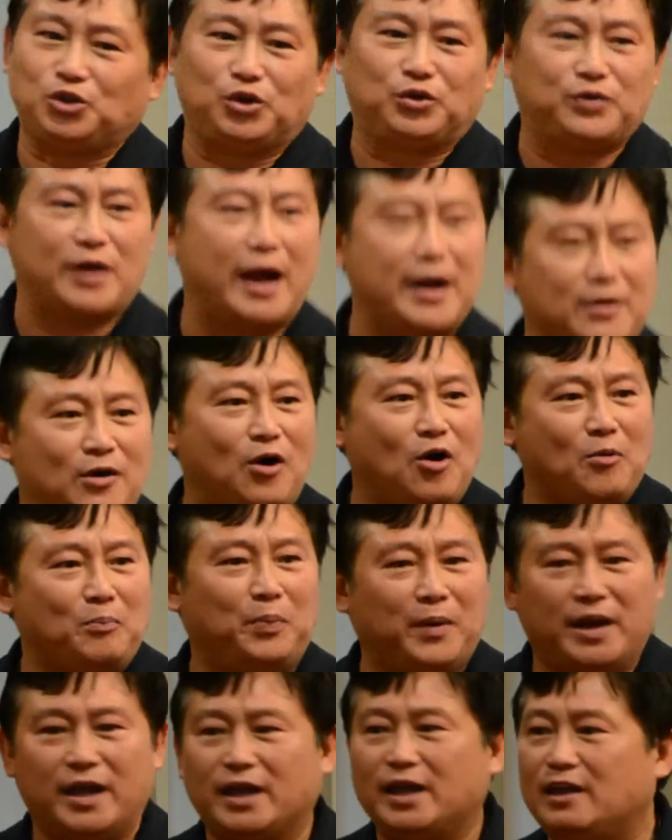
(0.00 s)
your grand
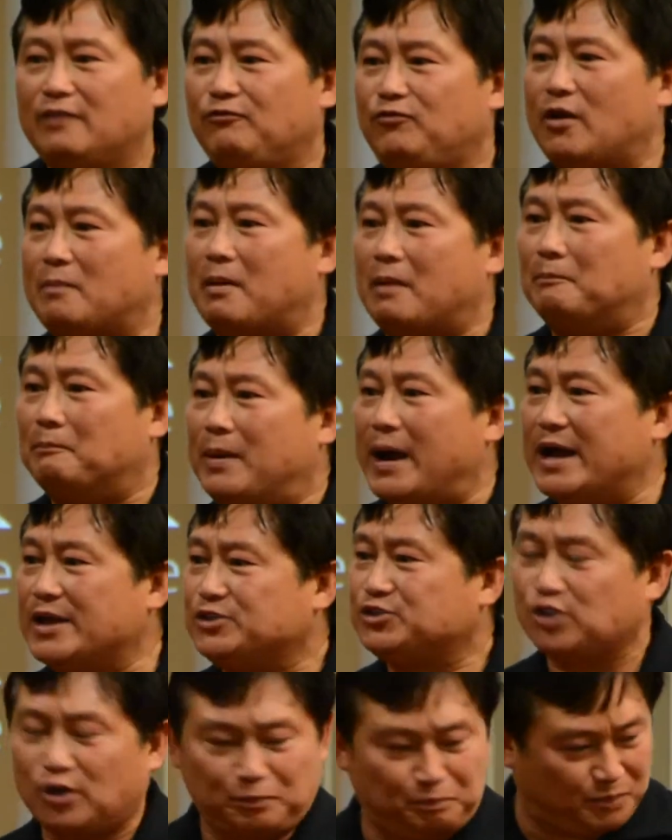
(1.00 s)
opening if you have a
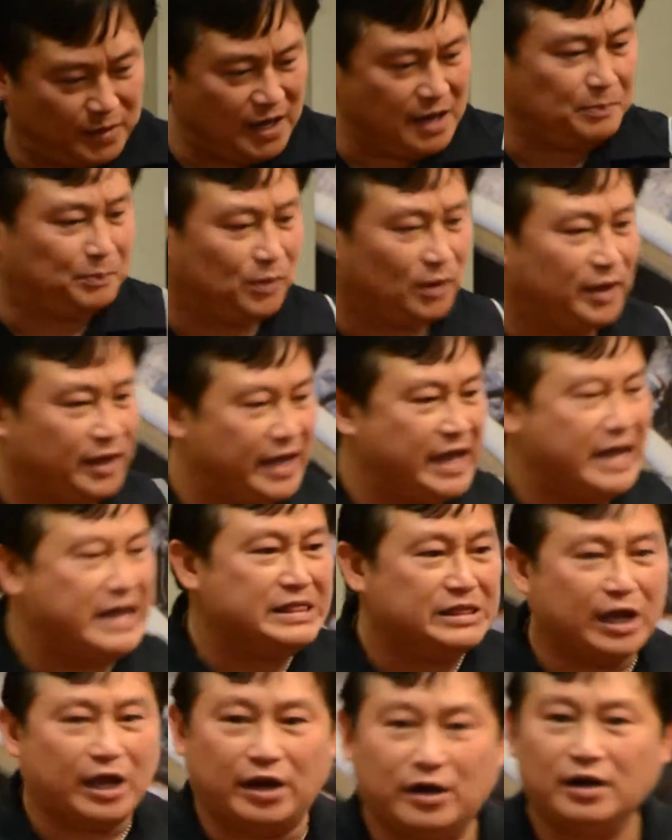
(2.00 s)
bunch of people
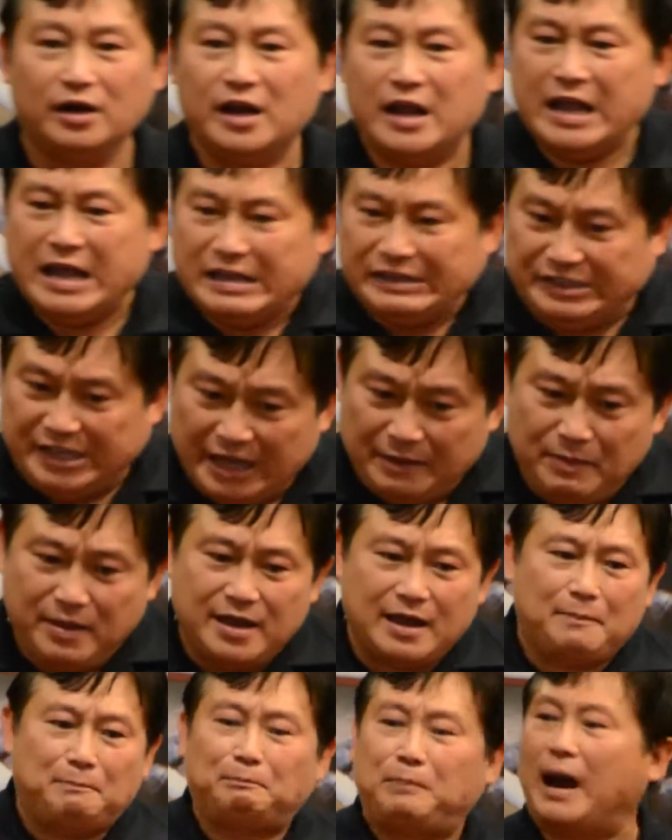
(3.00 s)
in there
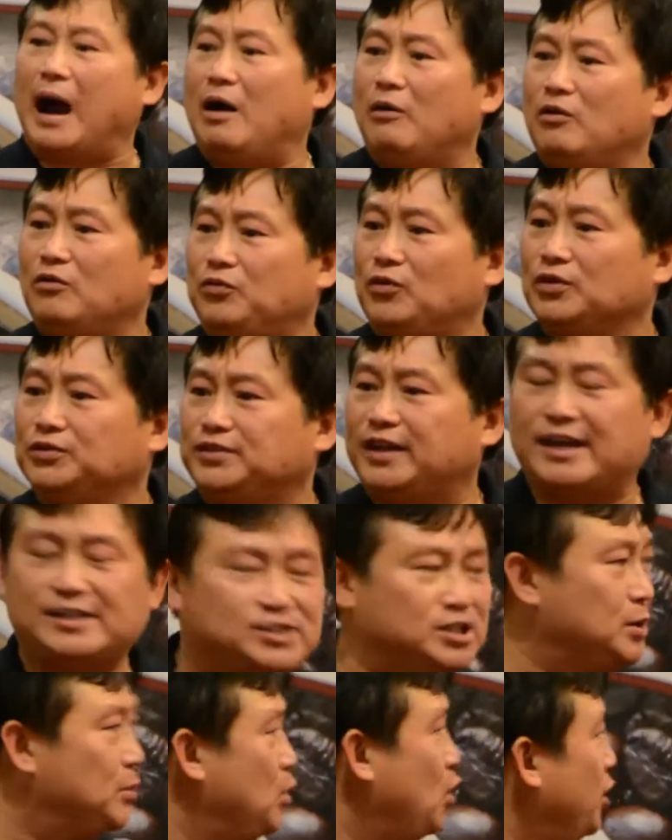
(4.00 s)
giving a powerful
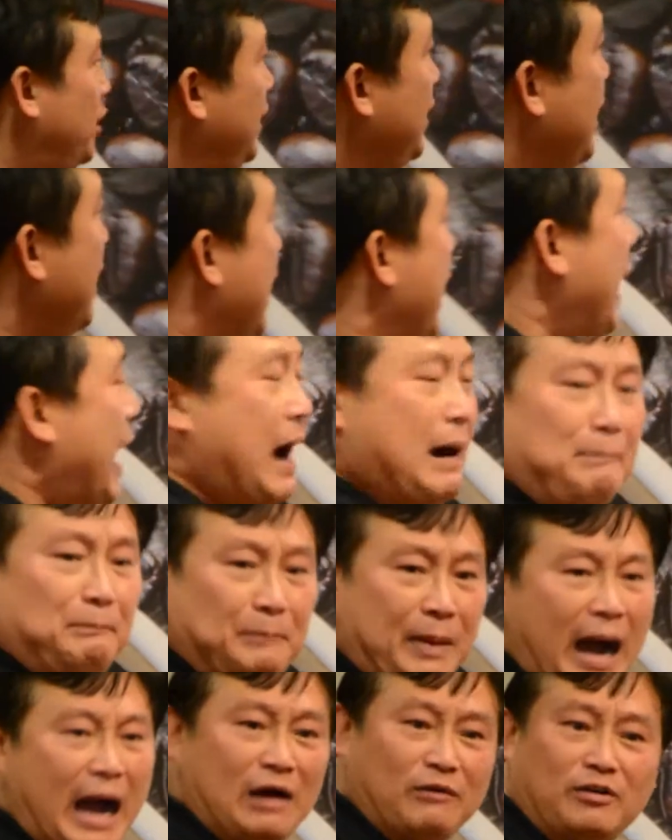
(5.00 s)
testimony, a
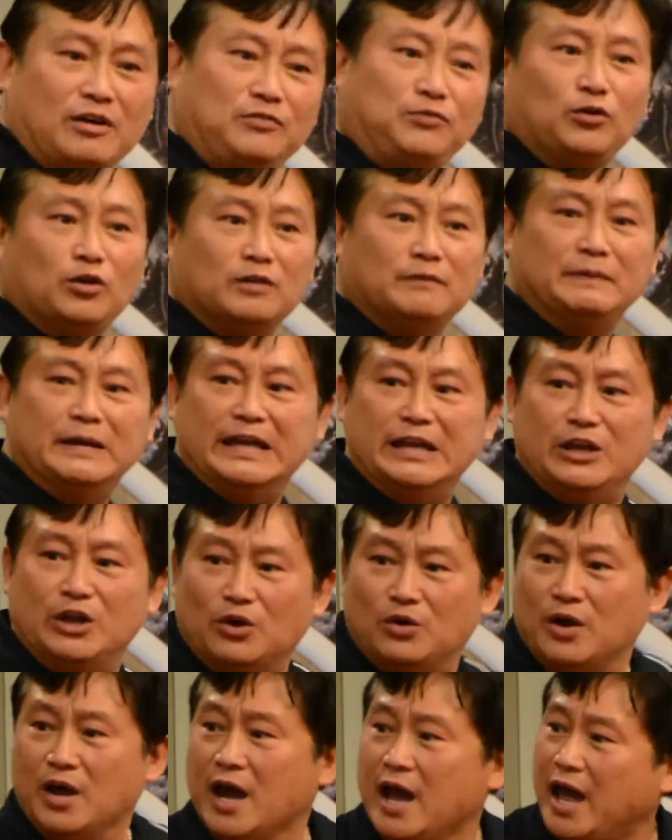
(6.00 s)
powerful
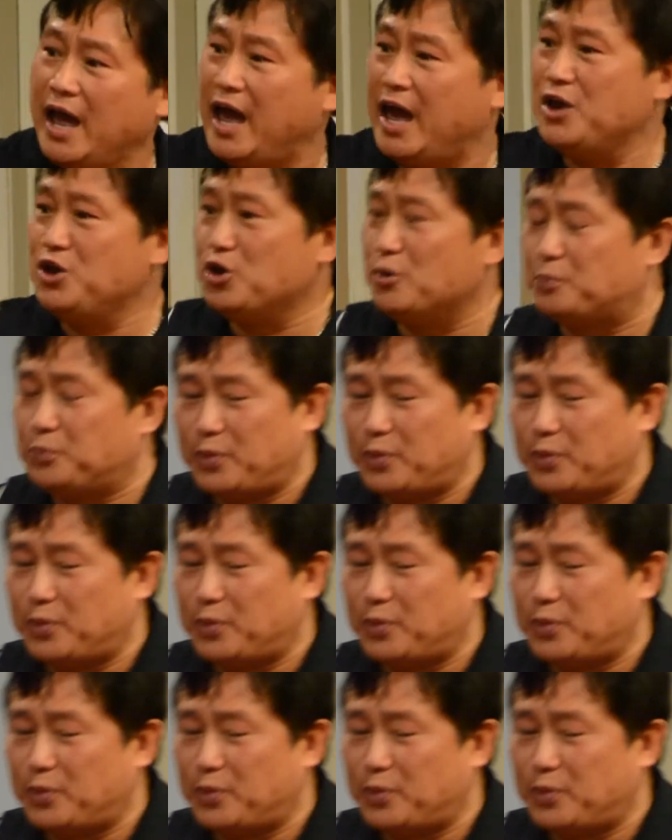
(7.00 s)
video, and you're